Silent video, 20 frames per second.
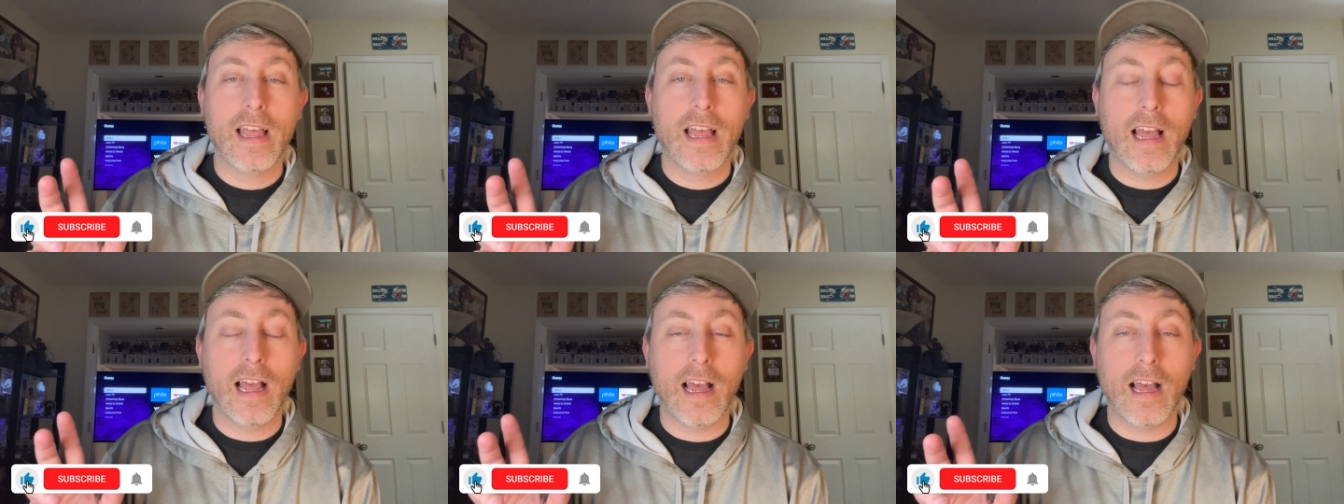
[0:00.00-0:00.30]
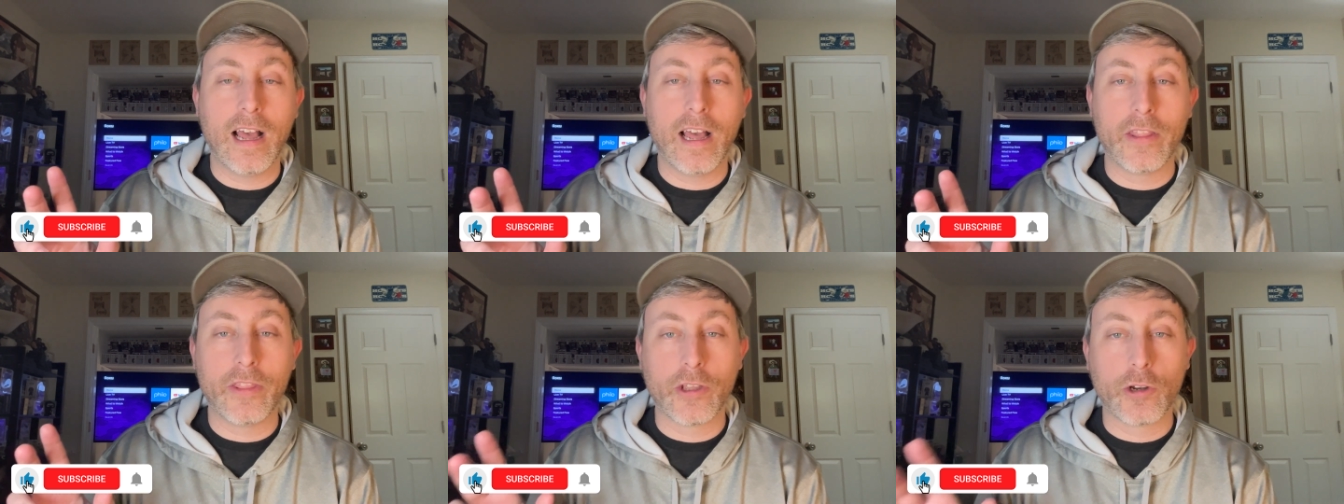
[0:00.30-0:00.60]

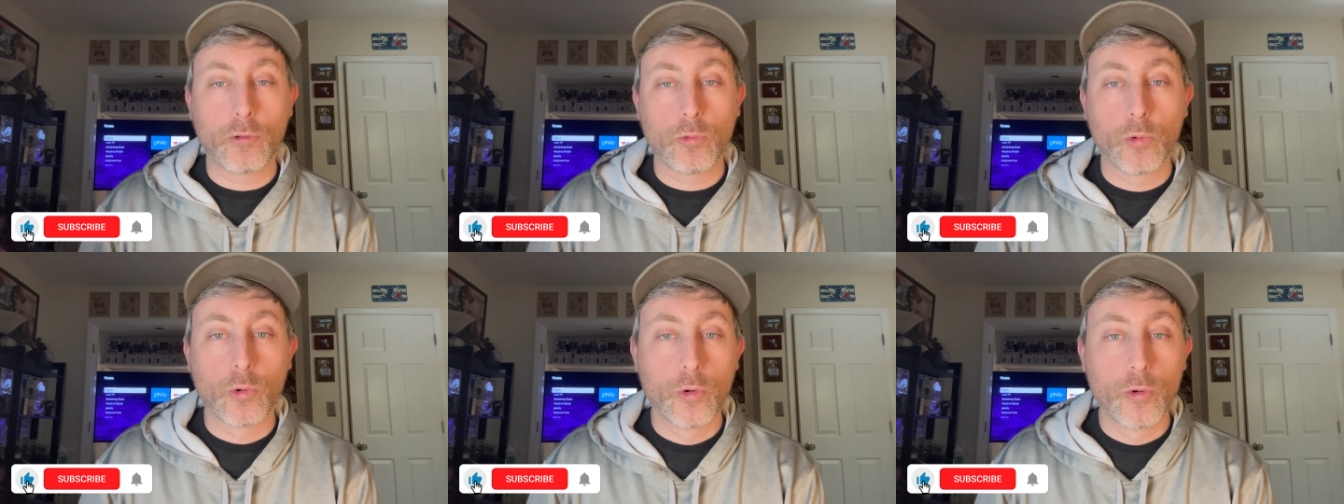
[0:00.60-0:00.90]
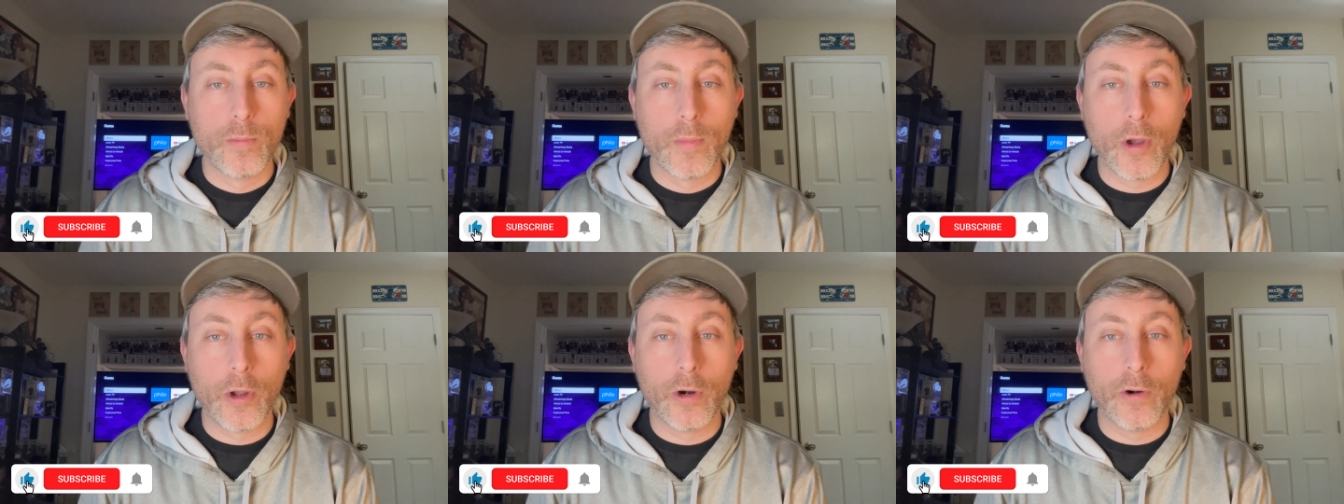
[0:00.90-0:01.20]
the
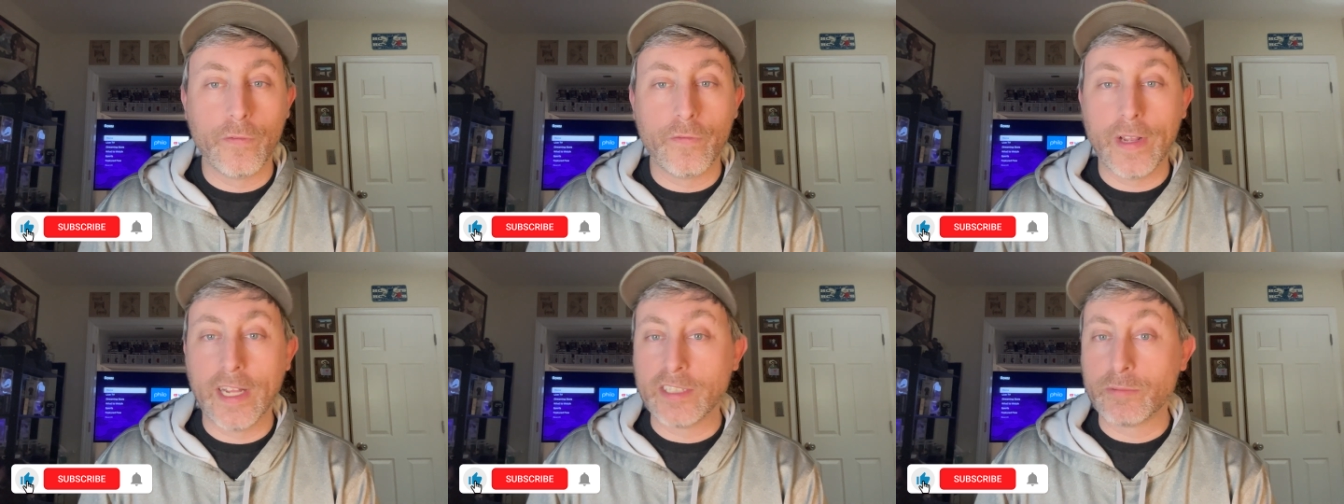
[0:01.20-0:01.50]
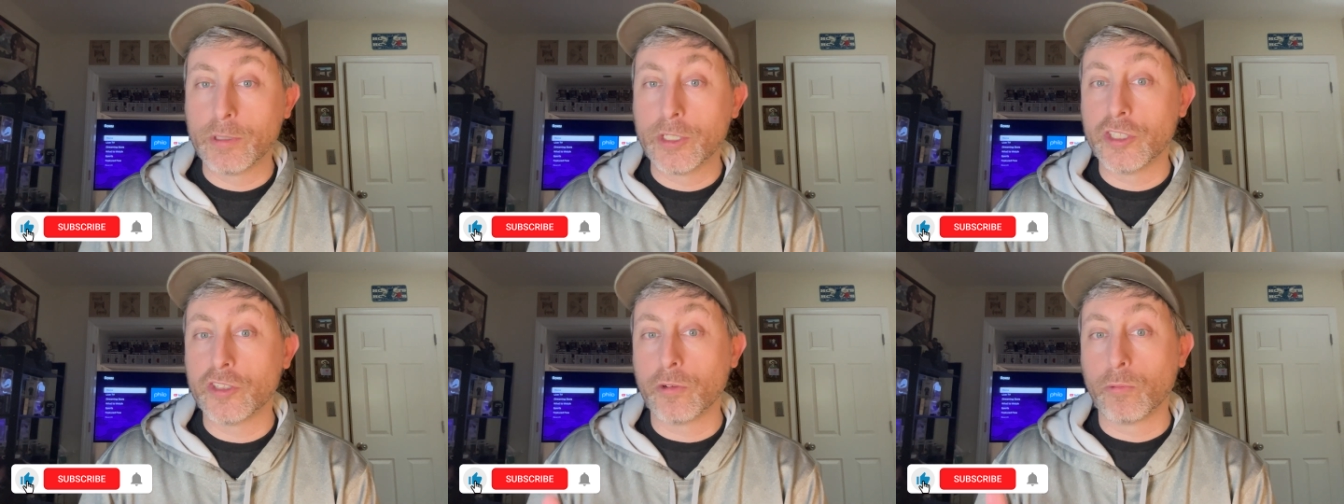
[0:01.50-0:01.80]
Crew
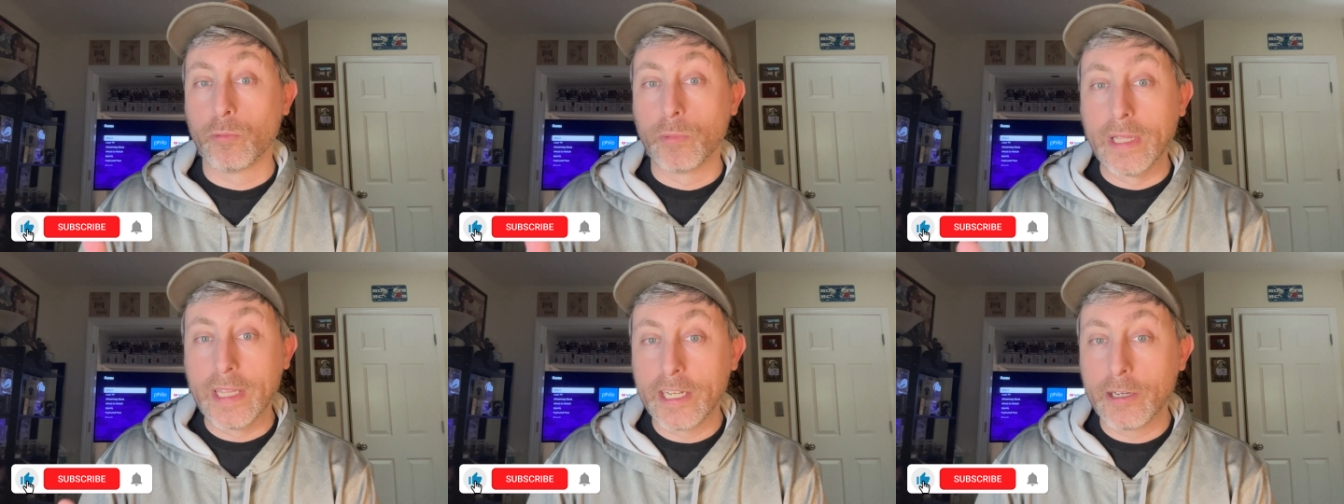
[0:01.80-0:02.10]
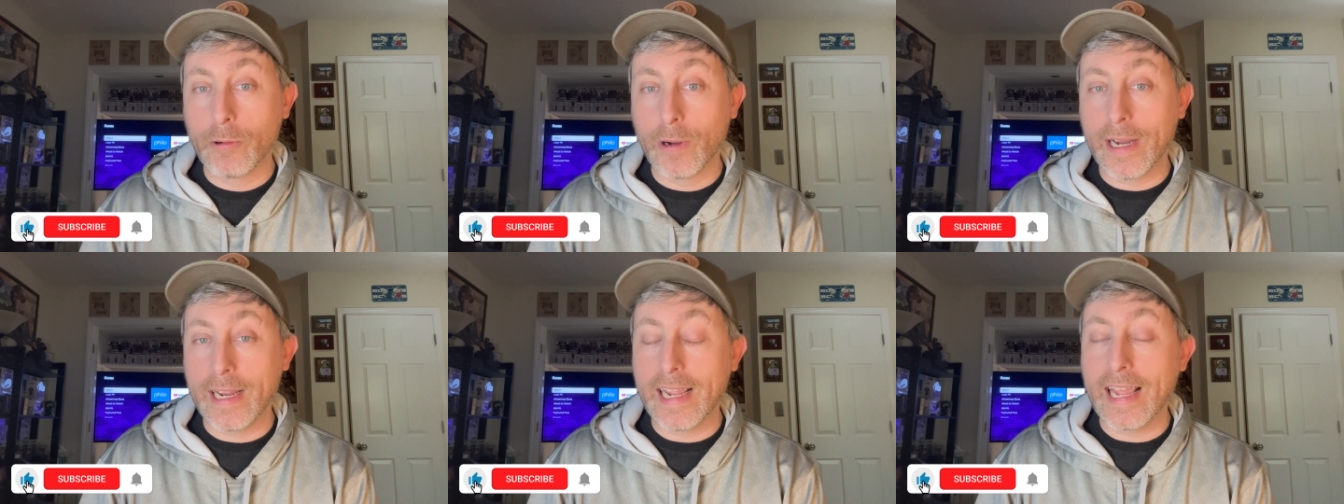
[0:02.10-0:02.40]
Motorfest, which is a really
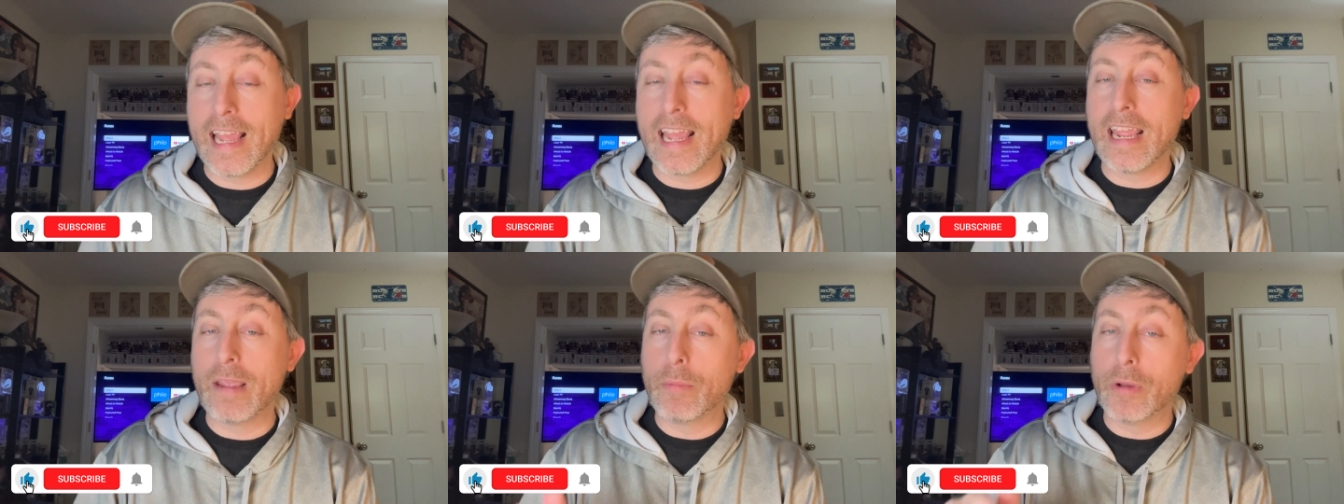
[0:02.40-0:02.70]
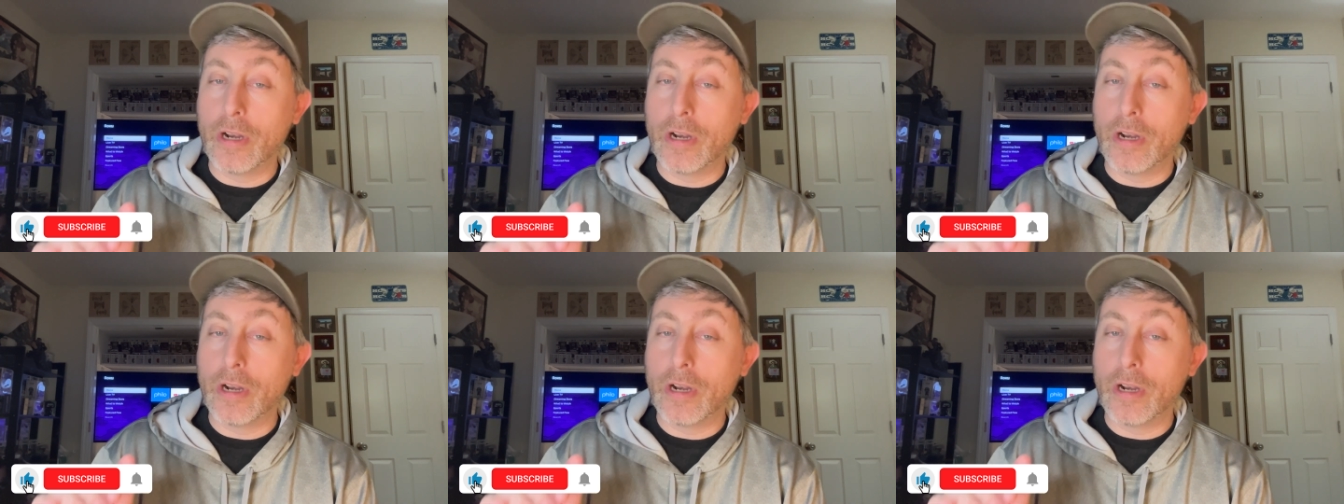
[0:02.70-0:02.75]
great game.